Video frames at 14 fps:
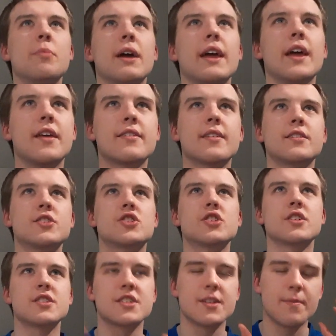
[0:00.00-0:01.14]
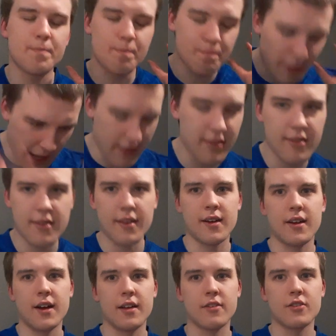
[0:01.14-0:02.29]
is just banter
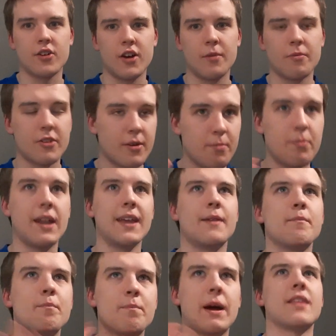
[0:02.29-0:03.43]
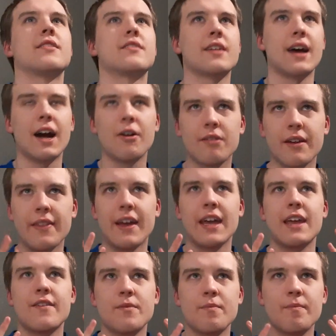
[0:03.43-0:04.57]
at times. Complete banter. How can that
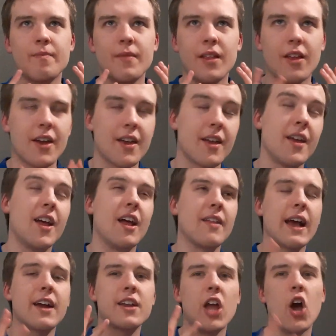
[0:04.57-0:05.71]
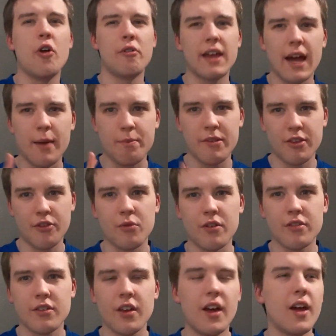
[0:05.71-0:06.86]
even, like, that could only happen to
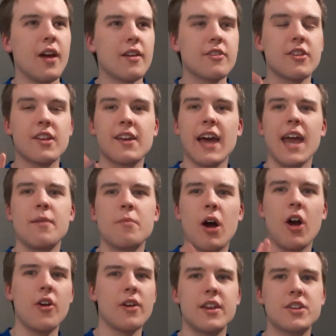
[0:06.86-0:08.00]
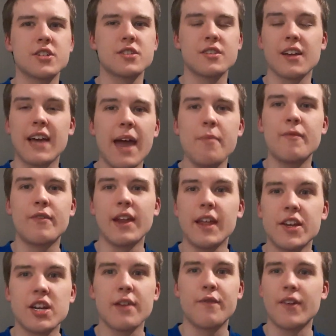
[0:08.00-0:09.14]
us. So the game
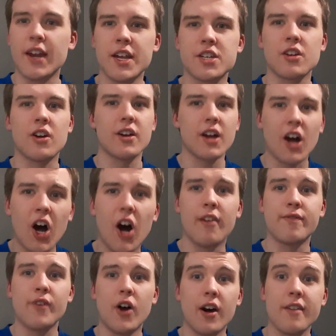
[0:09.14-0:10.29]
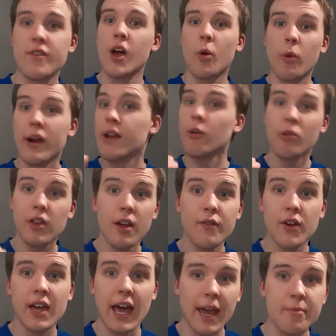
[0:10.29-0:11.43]
literally finished like half five. When all the other
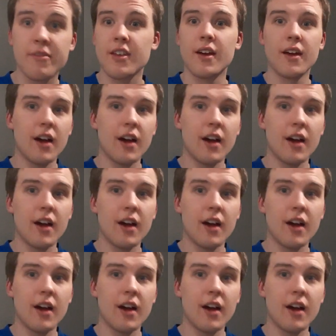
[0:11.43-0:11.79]
games